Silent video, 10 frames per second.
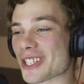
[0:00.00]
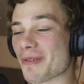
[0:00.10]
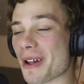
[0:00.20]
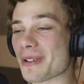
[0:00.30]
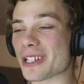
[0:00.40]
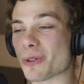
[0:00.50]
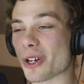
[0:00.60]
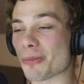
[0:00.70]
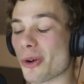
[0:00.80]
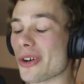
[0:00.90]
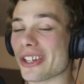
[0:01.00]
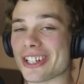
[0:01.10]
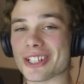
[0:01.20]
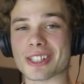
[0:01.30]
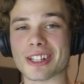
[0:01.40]
so maybe it's worth more than
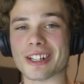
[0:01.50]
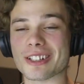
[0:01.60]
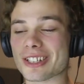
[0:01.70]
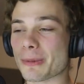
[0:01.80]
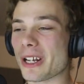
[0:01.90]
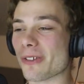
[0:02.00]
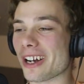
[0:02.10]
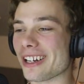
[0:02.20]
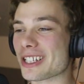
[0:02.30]
just a speed run.